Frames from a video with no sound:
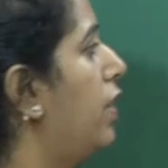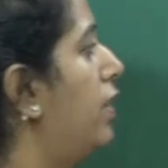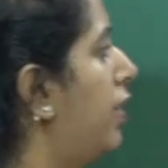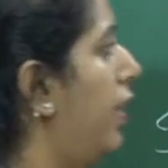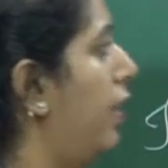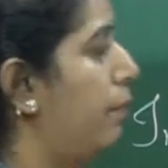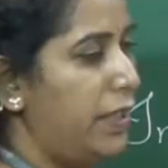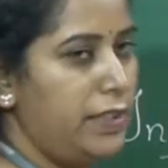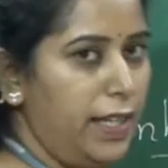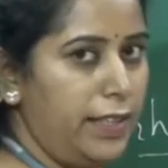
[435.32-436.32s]
this
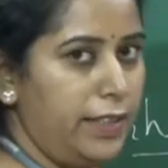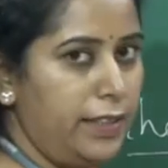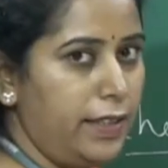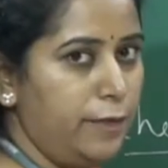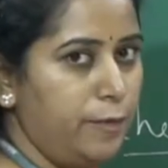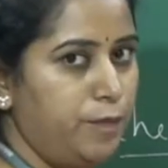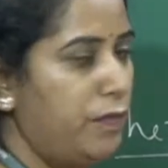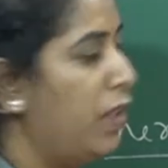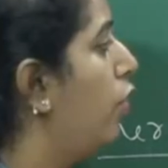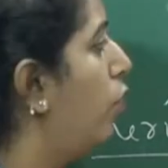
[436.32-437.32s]
element selector?
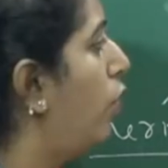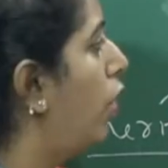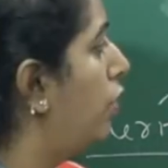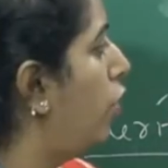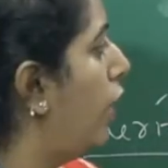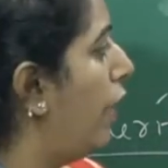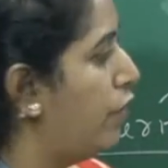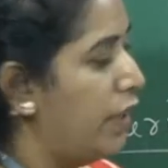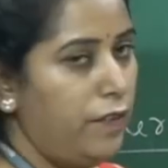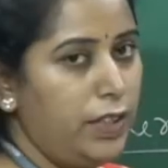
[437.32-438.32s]
What you
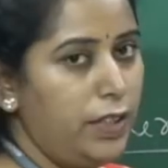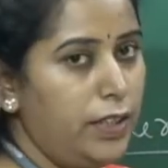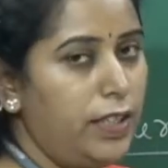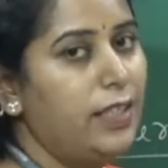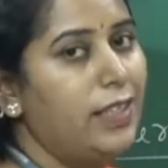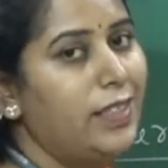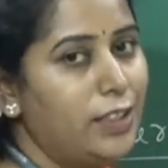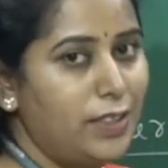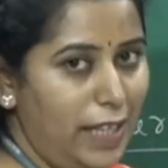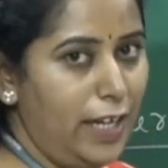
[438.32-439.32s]
have given in the
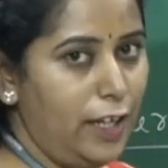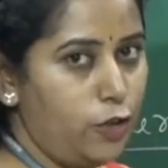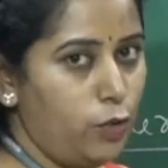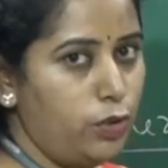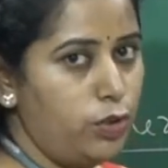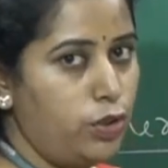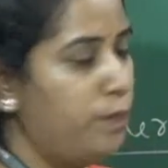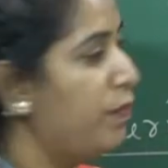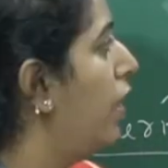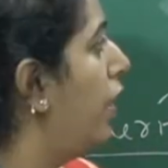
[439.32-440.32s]
style rules.
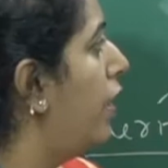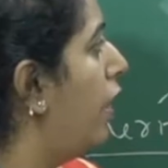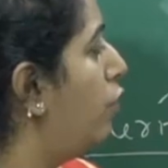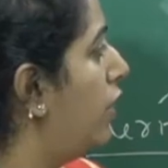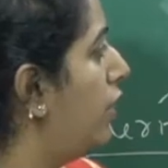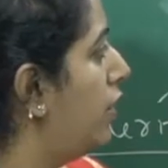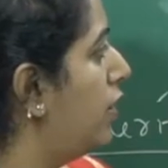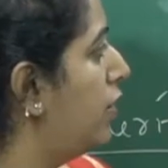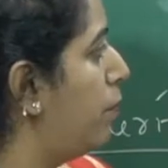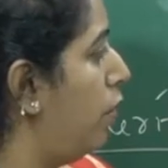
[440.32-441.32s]
Now
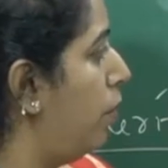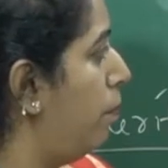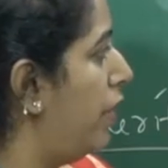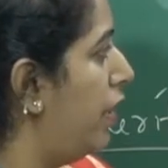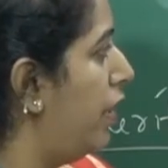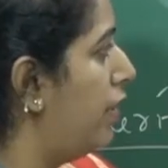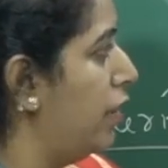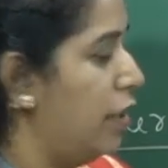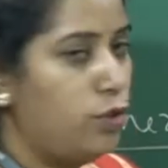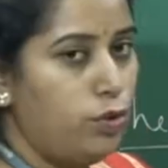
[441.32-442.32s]
these properties
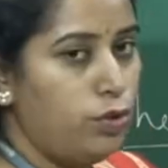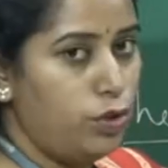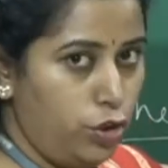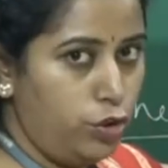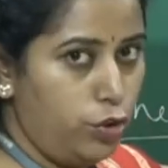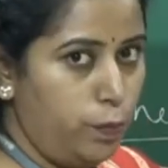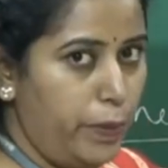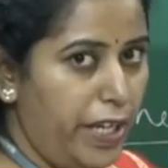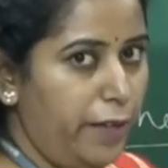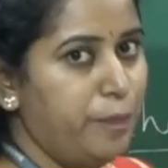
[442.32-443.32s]
should
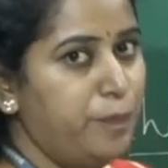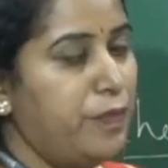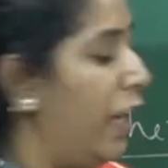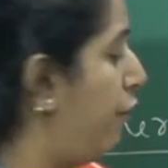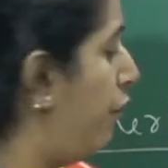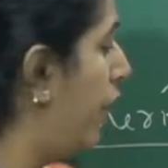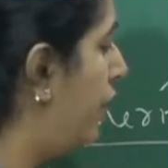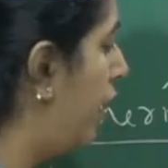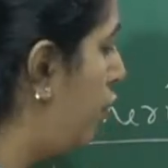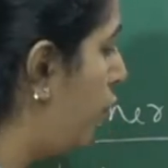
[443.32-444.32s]
be
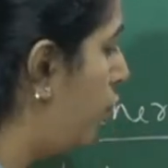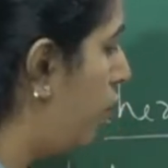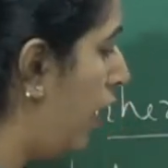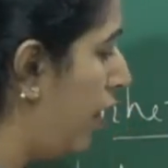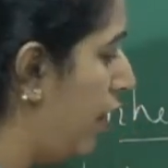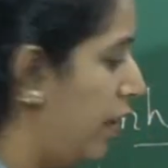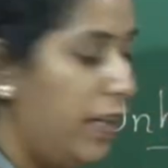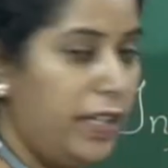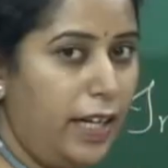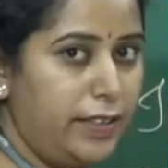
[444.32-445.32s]
affected to a
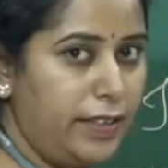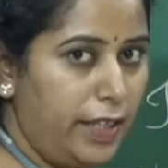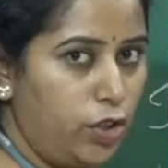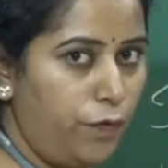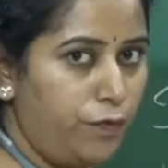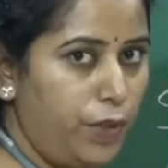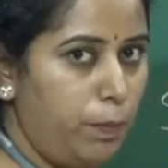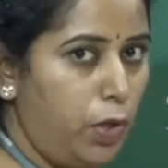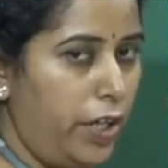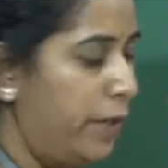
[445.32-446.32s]
content of the
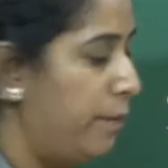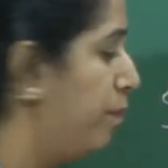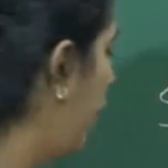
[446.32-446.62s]
body.